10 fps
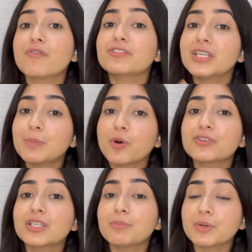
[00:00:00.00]

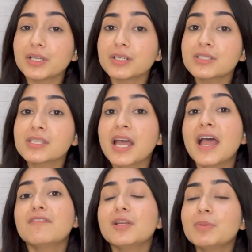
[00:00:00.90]
$3.3 billion
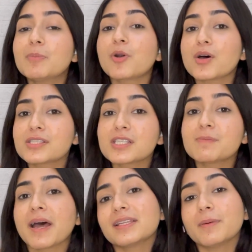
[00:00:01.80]
will be processed
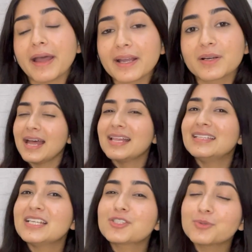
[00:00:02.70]
by the bank.
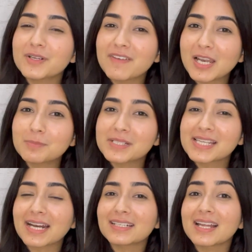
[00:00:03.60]
These two developments
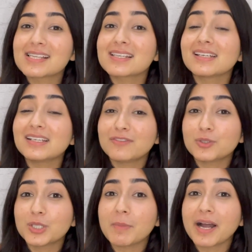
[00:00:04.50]
acted as a relief to
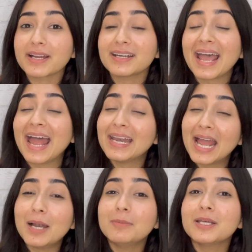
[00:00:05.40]
the market and
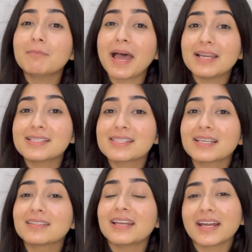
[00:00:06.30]
helped in balancing
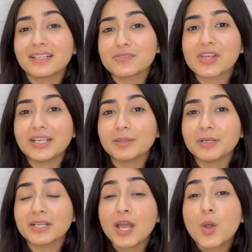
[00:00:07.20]
the negative sentiment,
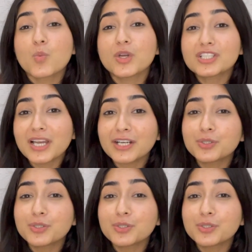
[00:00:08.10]
which led to